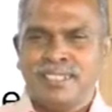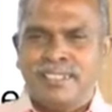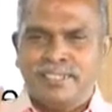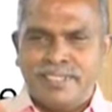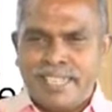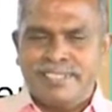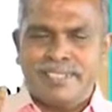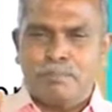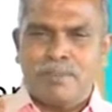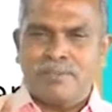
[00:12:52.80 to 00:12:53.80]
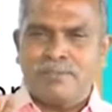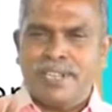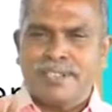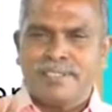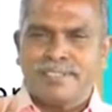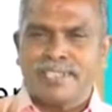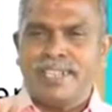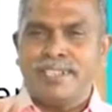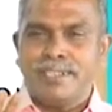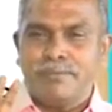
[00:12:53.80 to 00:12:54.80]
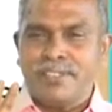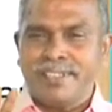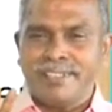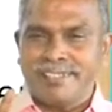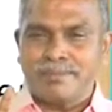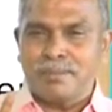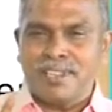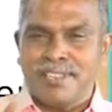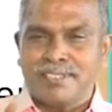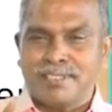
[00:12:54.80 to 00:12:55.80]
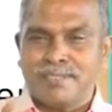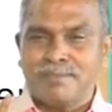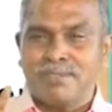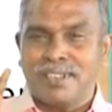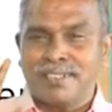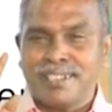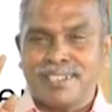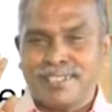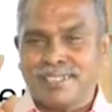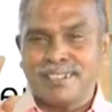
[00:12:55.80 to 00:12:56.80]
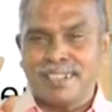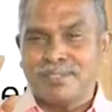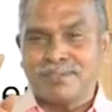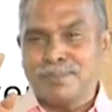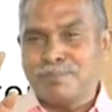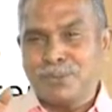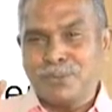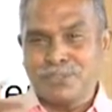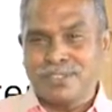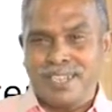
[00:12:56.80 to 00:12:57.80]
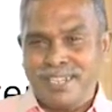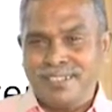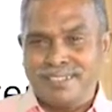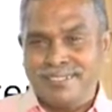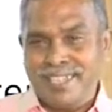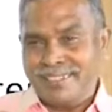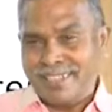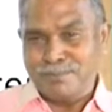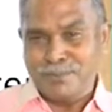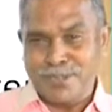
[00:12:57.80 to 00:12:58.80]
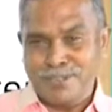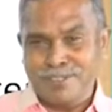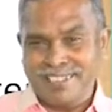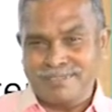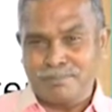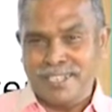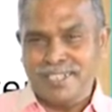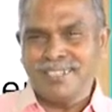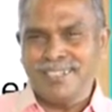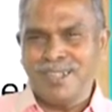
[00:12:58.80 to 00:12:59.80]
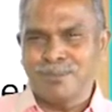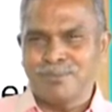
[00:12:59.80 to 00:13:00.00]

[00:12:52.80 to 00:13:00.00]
There is a perfect scientific explanation for the color of the blue sky, that I am going to explain it now.